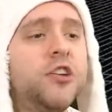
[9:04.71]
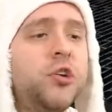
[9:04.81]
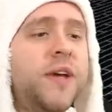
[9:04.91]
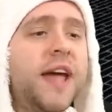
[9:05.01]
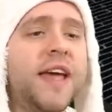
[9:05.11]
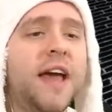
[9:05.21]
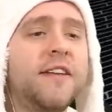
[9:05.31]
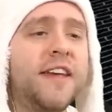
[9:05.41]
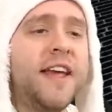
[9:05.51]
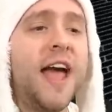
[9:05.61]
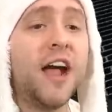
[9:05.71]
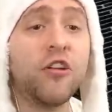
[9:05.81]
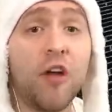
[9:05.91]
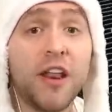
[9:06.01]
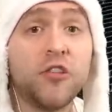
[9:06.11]
to get candy and
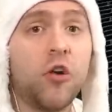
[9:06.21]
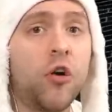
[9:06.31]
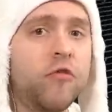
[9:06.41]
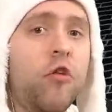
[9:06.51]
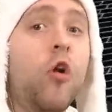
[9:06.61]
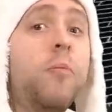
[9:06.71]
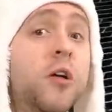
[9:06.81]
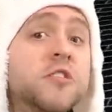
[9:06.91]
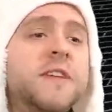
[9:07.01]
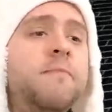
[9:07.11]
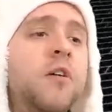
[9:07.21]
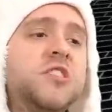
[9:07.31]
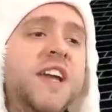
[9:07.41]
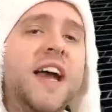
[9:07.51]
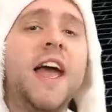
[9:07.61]
credits on Roblox
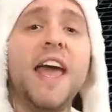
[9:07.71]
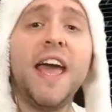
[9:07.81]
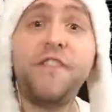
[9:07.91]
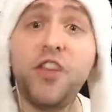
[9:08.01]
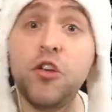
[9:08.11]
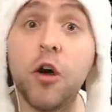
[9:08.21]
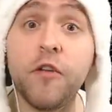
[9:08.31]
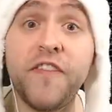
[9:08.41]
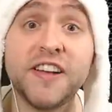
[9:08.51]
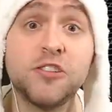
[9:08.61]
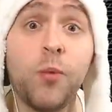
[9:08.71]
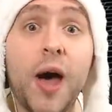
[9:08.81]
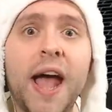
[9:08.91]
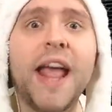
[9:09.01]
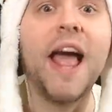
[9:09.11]
Imposter. If you know a faster way,